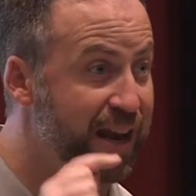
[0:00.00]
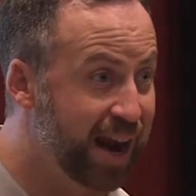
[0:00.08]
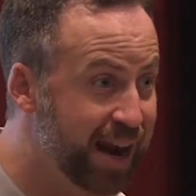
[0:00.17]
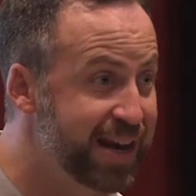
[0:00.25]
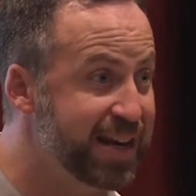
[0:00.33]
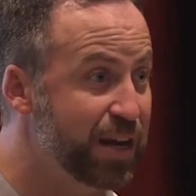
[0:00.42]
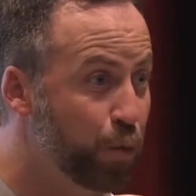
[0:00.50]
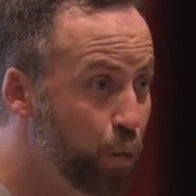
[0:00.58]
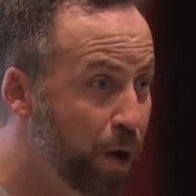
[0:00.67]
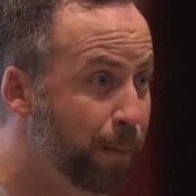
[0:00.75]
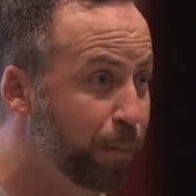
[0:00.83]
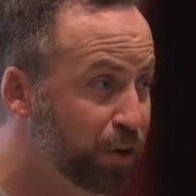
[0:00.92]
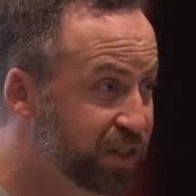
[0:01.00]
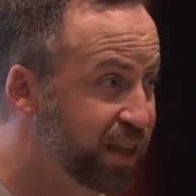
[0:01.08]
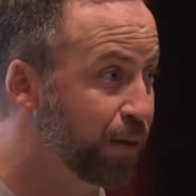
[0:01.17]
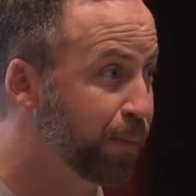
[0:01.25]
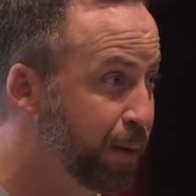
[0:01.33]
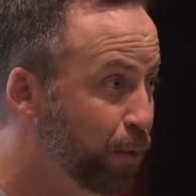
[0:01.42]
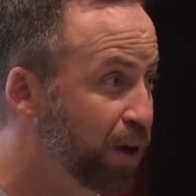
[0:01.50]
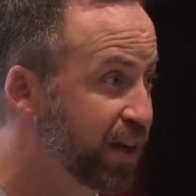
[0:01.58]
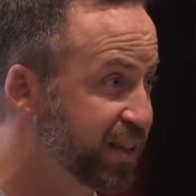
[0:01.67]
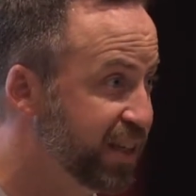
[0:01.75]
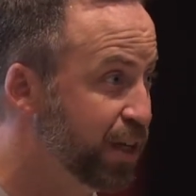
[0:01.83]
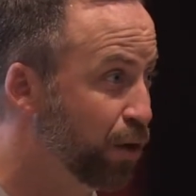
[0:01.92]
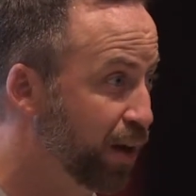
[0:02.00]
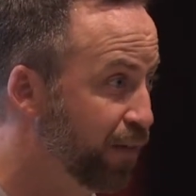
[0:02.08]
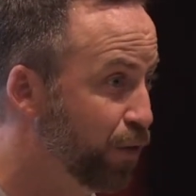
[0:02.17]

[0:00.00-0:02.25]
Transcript: 91% of people are going to see your